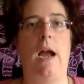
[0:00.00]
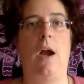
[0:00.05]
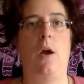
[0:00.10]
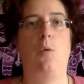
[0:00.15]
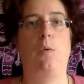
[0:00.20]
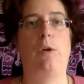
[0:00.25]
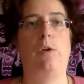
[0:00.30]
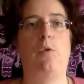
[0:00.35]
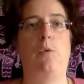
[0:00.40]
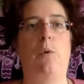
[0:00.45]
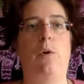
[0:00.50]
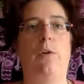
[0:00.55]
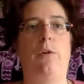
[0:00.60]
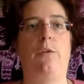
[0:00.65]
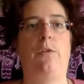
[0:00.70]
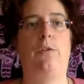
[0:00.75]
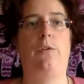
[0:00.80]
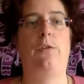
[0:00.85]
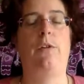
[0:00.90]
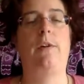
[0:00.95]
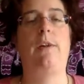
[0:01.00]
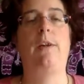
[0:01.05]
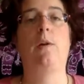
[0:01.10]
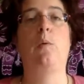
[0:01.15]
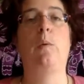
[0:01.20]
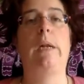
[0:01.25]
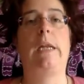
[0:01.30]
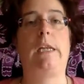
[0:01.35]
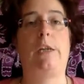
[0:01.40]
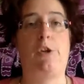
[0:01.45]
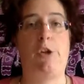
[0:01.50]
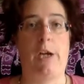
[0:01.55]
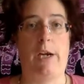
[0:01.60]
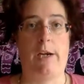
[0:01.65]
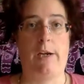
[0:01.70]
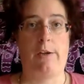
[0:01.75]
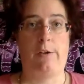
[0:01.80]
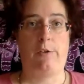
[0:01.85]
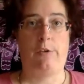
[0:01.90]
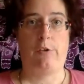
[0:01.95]
which was to deal with
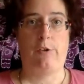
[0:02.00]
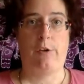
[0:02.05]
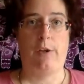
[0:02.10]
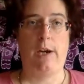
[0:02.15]
change